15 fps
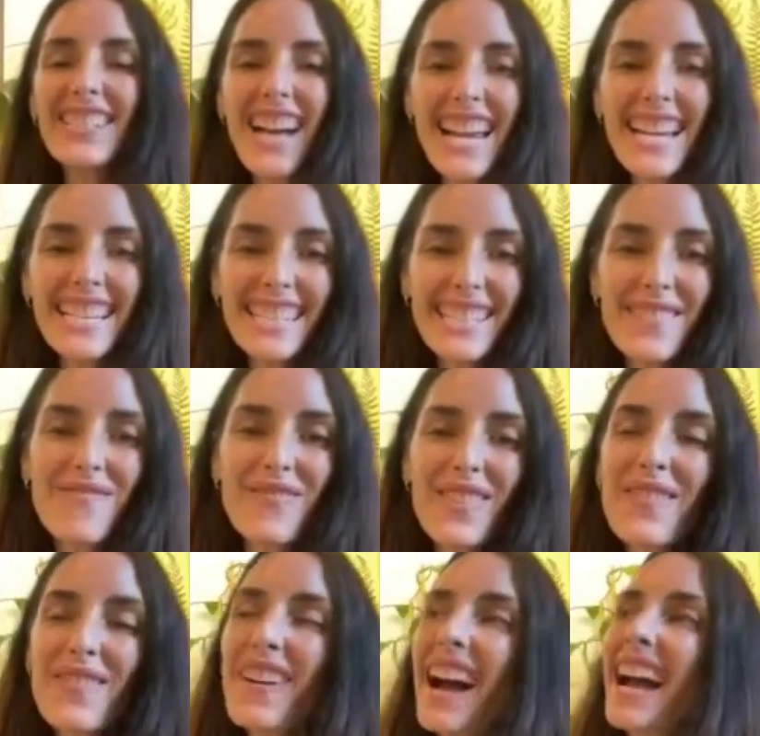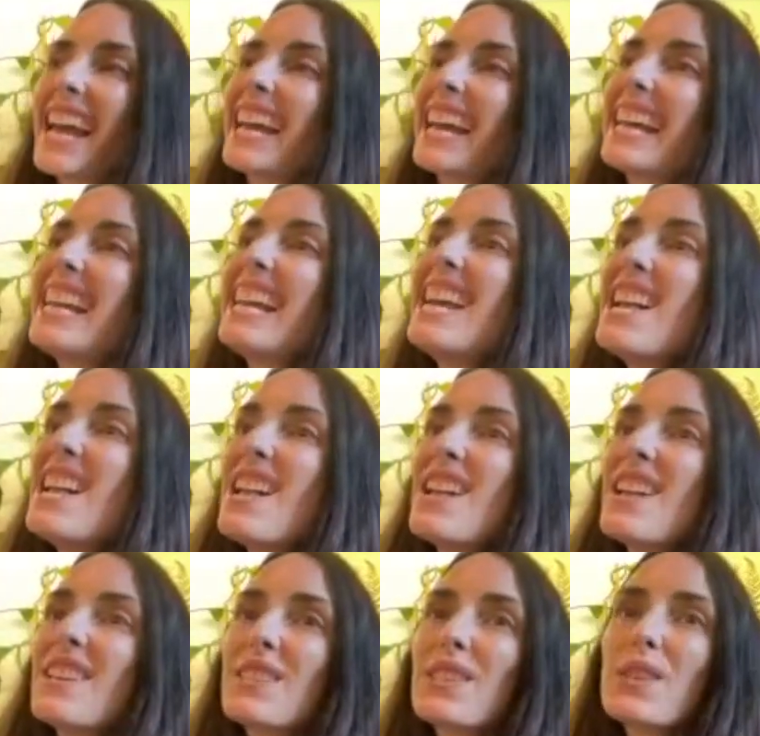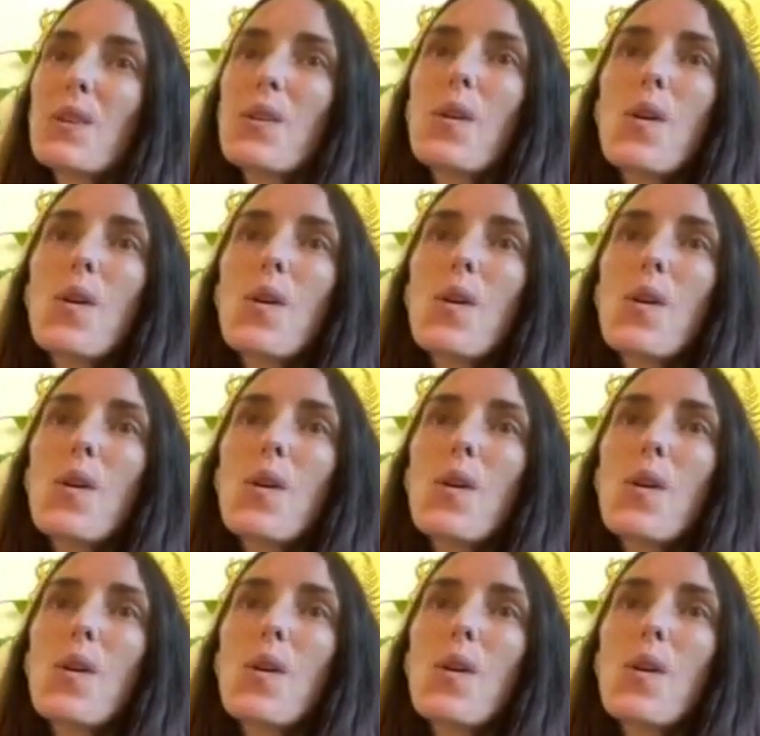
try to simplify it. So,